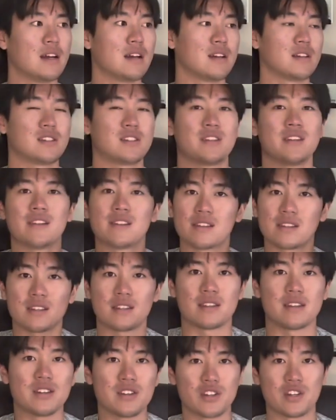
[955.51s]

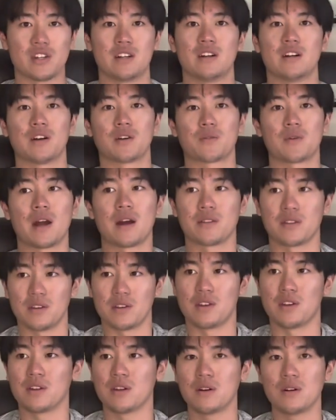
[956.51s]
synesthesia around you,
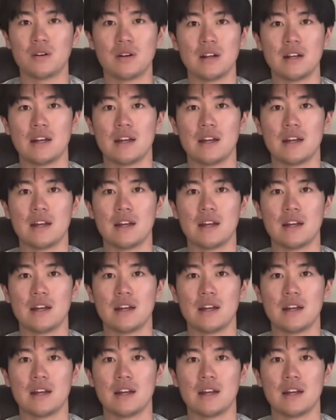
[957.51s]
you know?